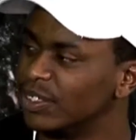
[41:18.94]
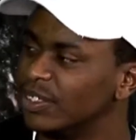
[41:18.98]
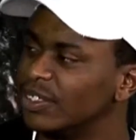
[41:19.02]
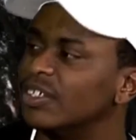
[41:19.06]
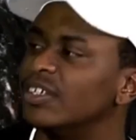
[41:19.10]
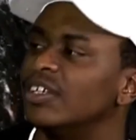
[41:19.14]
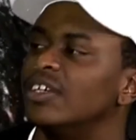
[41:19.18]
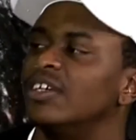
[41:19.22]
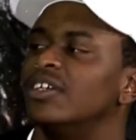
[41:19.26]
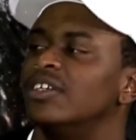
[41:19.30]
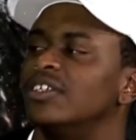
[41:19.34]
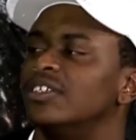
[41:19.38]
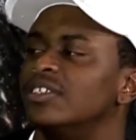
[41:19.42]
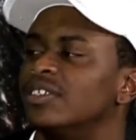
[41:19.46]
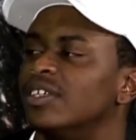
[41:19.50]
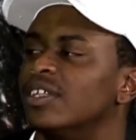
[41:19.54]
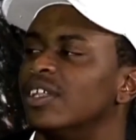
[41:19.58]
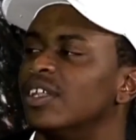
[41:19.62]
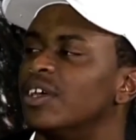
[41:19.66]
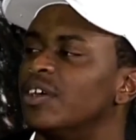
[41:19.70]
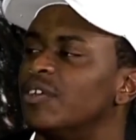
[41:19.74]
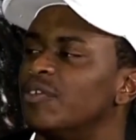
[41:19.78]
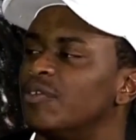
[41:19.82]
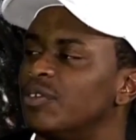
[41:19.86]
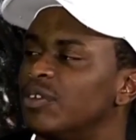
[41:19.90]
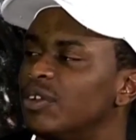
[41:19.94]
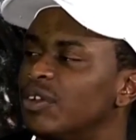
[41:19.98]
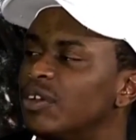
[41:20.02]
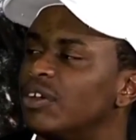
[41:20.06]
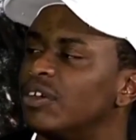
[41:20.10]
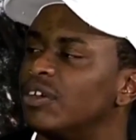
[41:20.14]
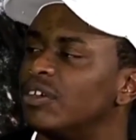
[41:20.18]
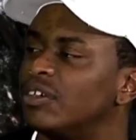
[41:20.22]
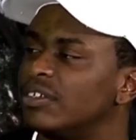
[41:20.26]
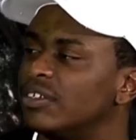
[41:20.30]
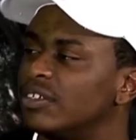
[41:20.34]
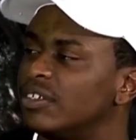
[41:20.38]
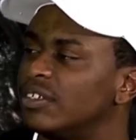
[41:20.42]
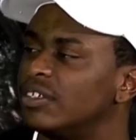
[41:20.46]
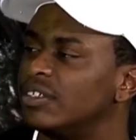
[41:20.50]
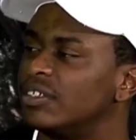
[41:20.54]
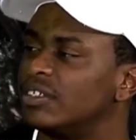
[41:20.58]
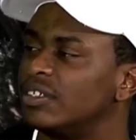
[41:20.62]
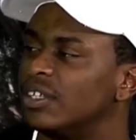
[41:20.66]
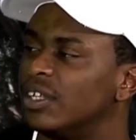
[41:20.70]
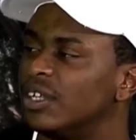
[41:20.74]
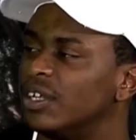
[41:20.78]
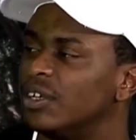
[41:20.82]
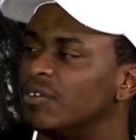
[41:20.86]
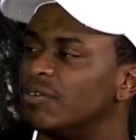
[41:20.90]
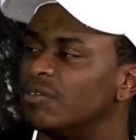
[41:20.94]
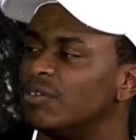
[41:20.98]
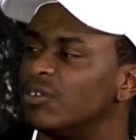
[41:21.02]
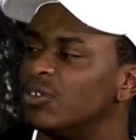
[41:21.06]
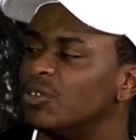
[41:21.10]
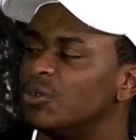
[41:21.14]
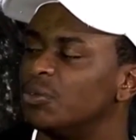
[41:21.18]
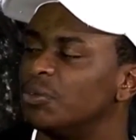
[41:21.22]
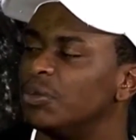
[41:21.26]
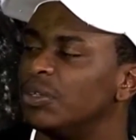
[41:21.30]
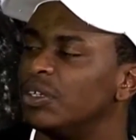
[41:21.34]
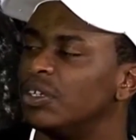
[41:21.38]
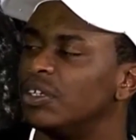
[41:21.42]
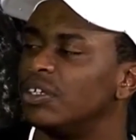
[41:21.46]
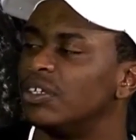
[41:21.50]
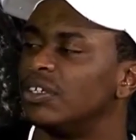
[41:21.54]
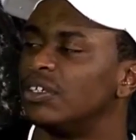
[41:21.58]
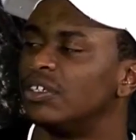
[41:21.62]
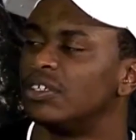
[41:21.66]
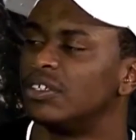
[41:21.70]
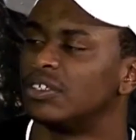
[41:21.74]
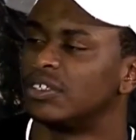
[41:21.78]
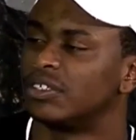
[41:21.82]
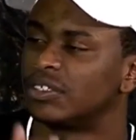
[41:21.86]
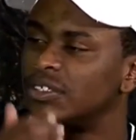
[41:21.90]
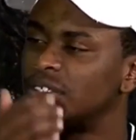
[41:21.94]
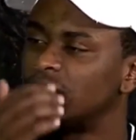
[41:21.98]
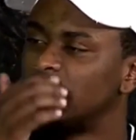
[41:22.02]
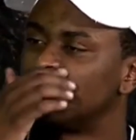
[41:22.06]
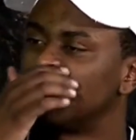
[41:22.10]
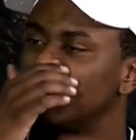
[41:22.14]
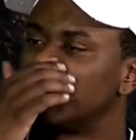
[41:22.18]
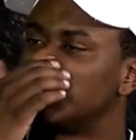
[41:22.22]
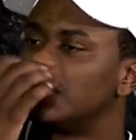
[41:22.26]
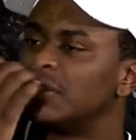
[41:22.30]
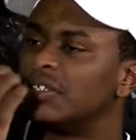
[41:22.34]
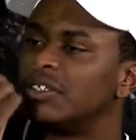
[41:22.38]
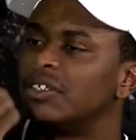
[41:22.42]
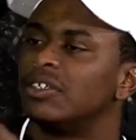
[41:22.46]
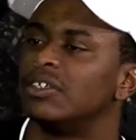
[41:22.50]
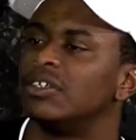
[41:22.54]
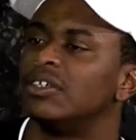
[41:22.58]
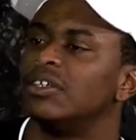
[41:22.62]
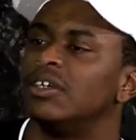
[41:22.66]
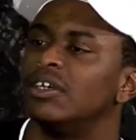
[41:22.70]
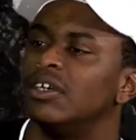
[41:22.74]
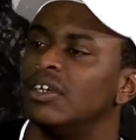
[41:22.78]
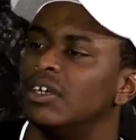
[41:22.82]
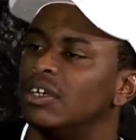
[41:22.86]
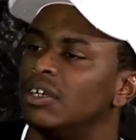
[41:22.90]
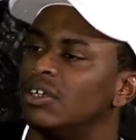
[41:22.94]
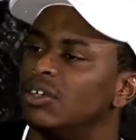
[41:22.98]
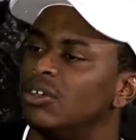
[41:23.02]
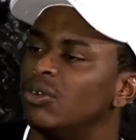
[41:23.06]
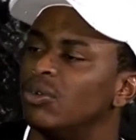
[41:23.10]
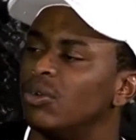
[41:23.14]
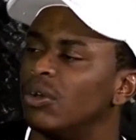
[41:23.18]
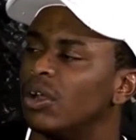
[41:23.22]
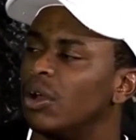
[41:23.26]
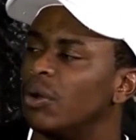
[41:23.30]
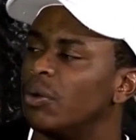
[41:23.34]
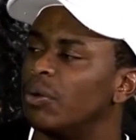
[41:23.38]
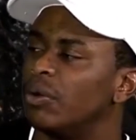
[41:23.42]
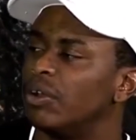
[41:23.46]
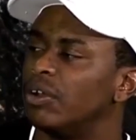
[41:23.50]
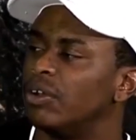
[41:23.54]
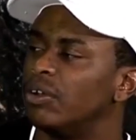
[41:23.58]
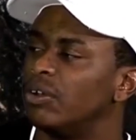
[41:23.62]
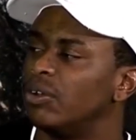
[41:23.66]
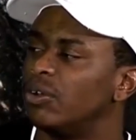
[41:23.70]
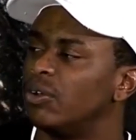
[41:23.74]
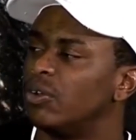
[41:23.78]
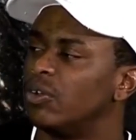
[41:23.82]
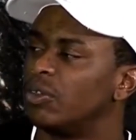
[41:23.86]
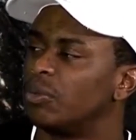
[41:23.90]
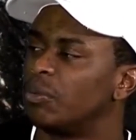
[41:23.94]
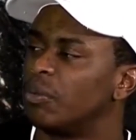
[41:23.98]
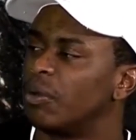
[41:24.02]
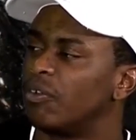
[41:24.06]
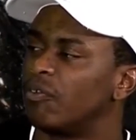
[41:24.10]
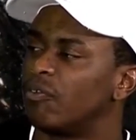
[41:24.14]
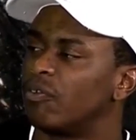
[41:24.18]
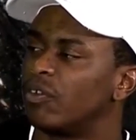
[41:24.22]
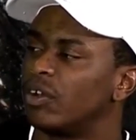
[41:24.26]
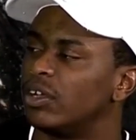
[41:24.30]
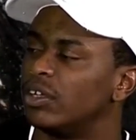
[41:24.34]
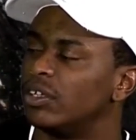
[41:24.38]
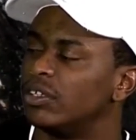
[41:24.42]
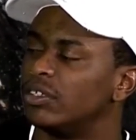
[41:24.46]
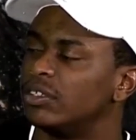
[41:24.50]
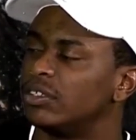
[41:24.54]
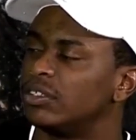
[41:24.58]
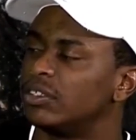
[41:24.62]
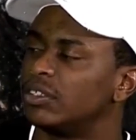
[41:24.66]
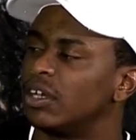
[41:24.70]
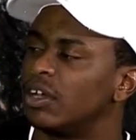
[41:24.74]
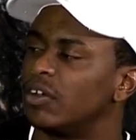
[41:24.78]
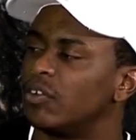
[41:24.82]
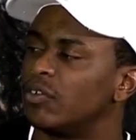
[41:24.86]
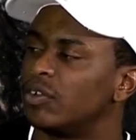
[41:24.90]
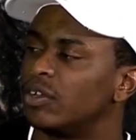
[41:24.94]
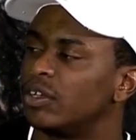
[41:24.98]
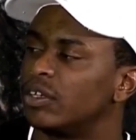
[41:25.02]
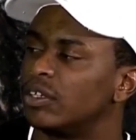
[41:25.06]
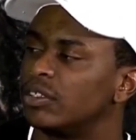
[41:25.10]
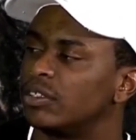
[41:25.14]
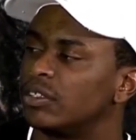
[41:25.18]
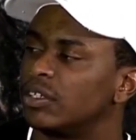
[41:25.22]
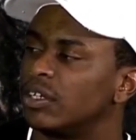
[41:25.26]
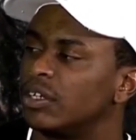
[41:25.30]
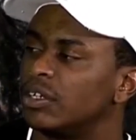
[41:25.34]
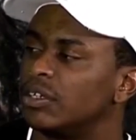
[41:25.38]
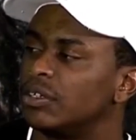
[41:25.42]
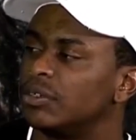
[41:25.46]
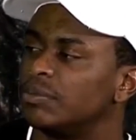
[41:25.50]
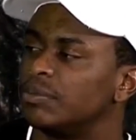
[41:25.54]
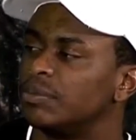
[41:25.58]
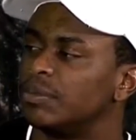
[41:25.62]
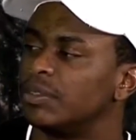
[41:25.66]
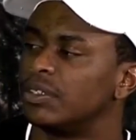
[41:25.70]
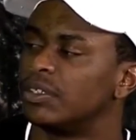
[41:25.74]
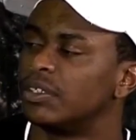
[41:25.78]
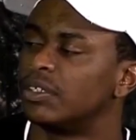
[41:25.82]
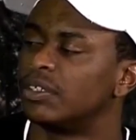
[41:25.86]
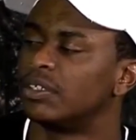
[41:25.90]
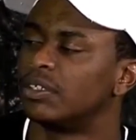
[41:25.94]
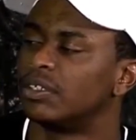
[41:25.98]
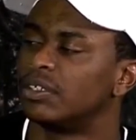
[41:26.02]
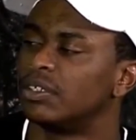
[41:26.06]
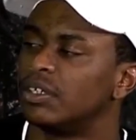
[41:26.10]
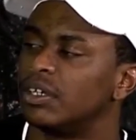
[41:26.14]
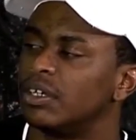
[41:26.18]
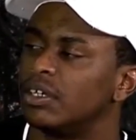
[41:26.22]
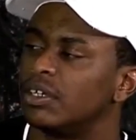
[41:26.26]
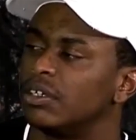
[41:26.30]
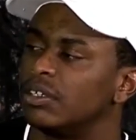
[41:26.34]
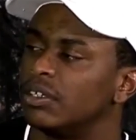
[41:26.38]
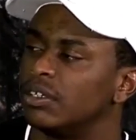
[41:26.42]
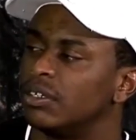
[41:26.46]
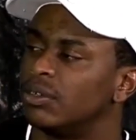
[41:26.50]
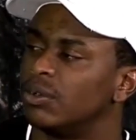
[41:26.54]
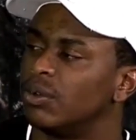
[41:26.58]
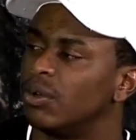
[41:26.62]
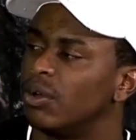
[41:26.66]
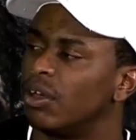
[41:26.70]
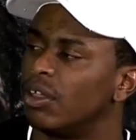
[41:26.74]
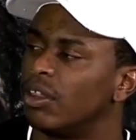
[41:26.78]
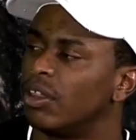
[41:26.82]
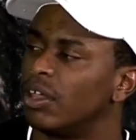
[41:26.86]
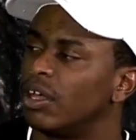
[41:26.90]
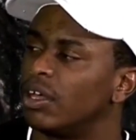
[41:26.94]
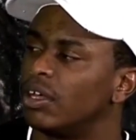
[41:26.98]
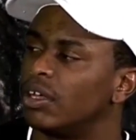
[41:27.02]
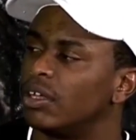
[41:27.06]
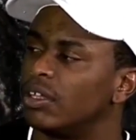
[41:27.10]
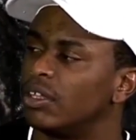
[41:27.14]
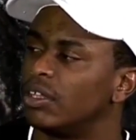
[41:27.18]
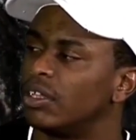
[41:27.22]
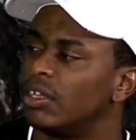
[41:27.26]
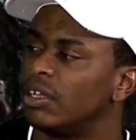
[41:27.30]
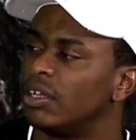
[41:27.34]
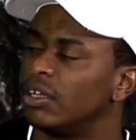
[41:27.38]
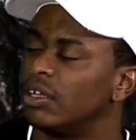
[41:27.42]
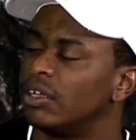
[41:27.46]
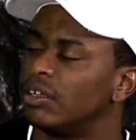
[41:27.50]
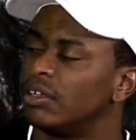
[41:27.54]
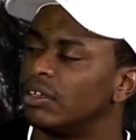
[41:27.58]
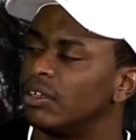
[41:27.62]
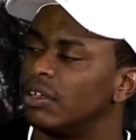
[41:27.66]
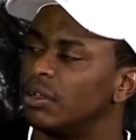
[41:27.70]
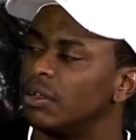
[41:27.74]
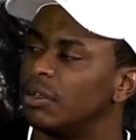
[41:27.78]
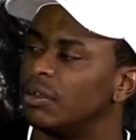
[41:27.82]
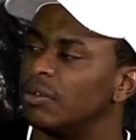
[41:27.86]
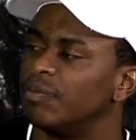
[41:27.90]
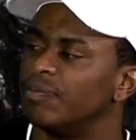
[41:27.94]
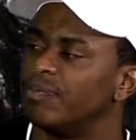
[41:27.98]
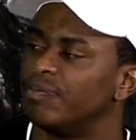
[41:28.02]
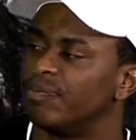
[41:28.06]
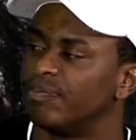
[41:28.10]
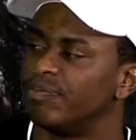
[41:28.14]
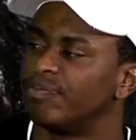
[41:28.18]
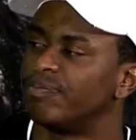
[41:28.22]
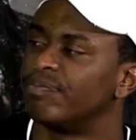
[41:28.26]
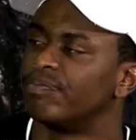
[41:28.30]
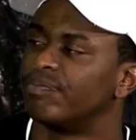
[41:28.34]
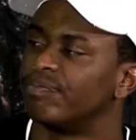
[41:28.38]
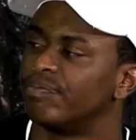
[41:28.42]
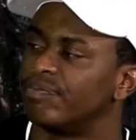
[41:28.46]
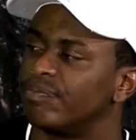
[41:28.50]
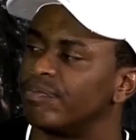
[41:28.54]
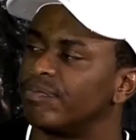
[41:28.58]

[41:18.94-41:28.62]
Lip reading: just live, you know, just live, do me, and just do what I want to do with my friends, have a good time, and do all that, yeah.